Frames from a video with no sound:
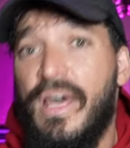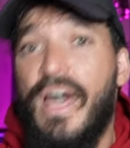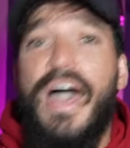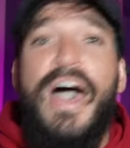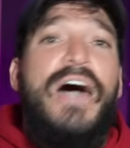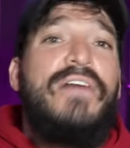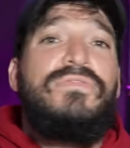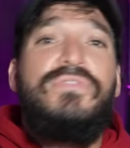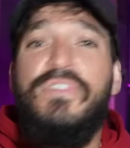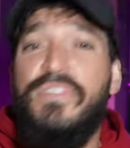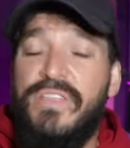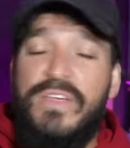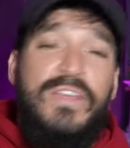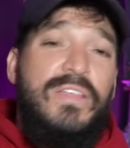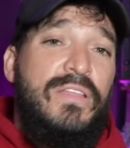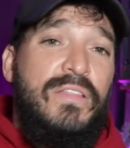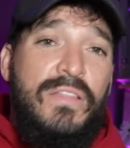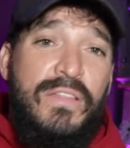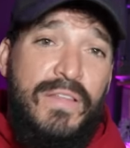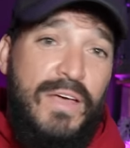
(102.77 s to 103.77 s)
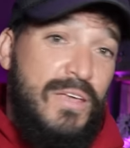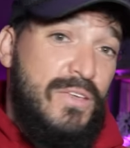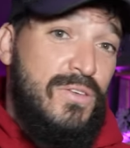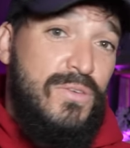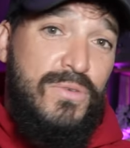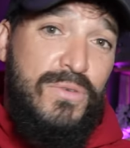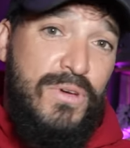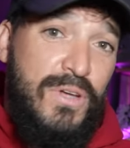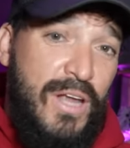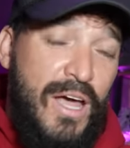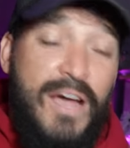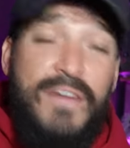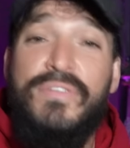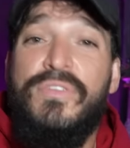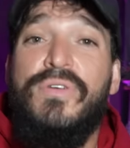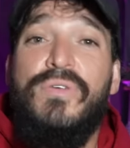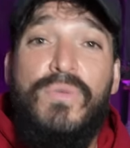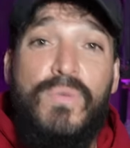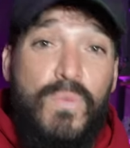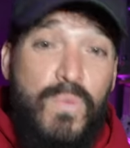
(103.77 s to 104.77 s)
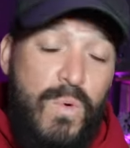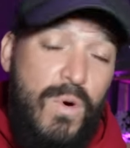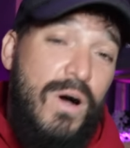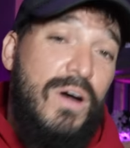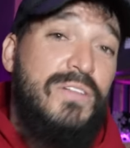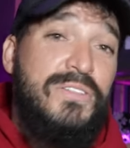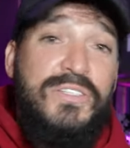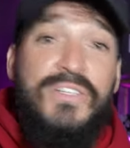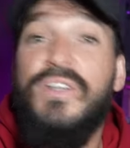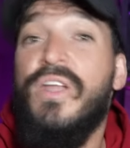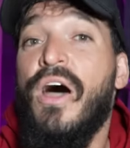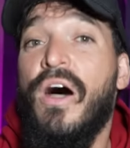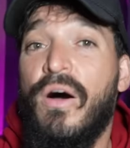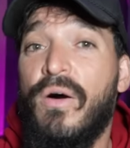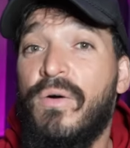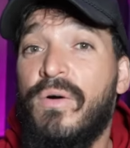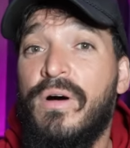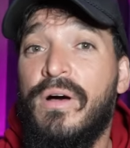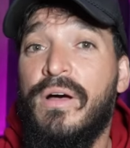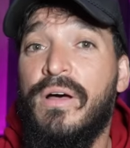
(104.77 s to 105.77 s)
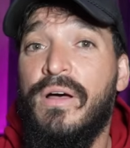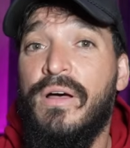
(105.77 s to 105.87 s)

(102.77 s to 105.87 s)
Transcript: everything that you could ever want to know